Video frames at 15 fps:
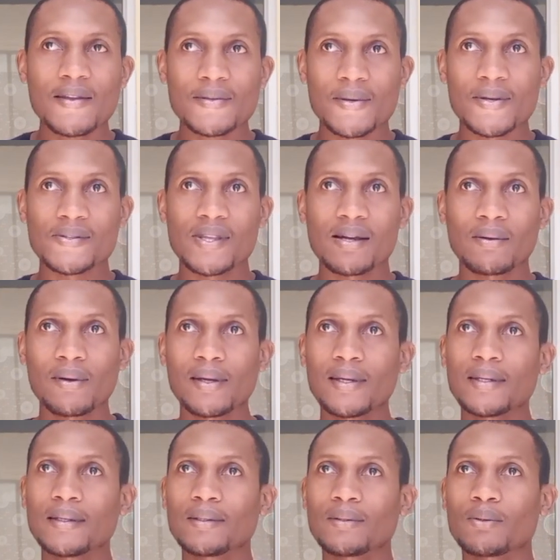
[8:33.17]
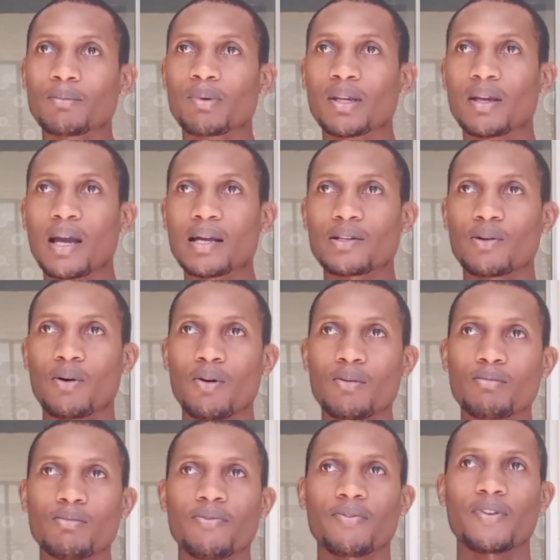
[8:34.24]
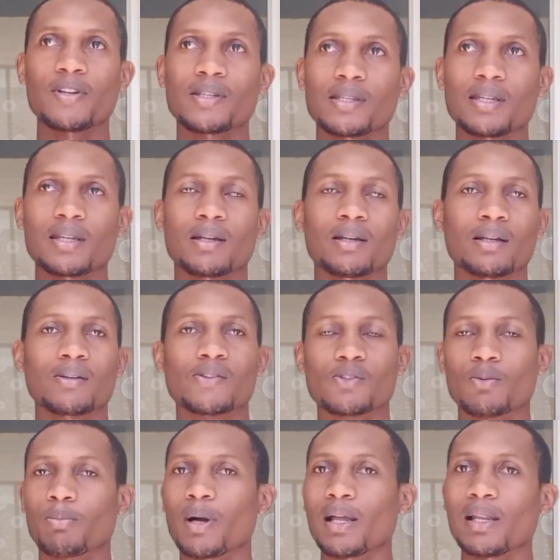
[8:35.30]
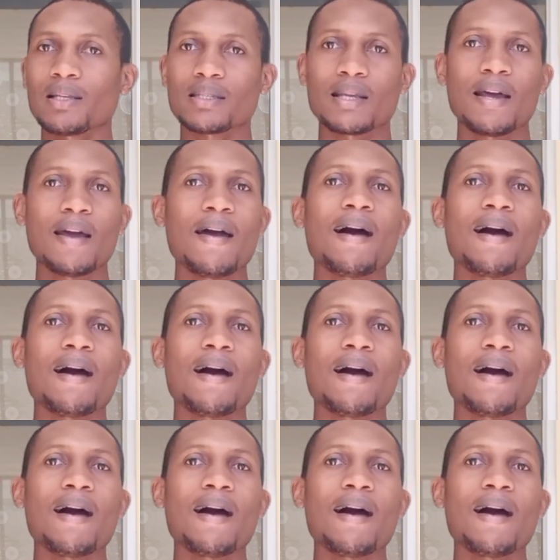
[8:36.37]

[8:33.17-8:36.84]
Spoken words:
So as they're going to be at home facing Crystal Palace,